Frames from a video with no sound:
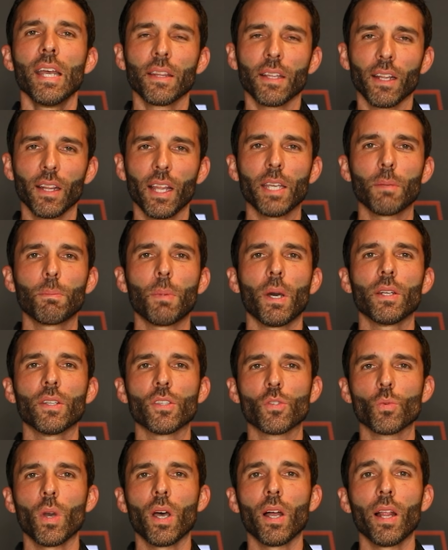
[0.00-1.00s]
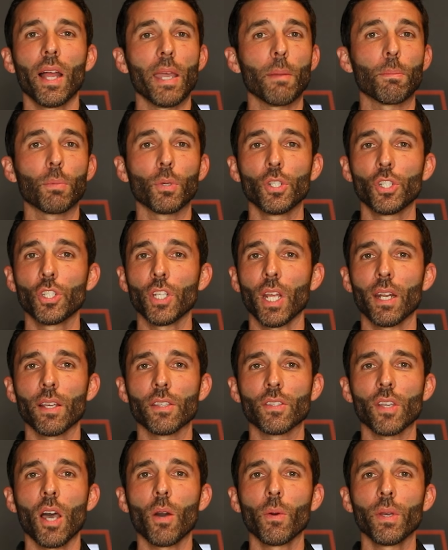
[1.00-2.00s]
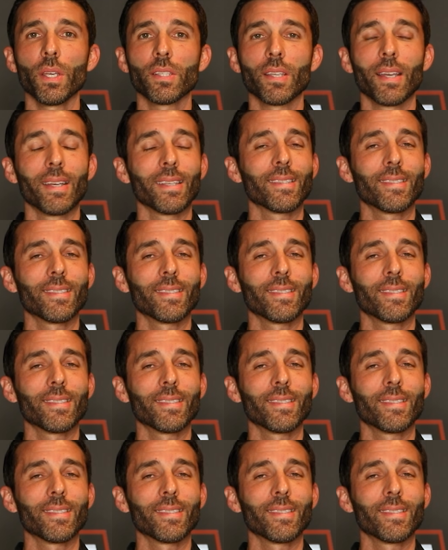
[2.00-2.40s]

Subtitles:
the like button as well. I appreciate it as always.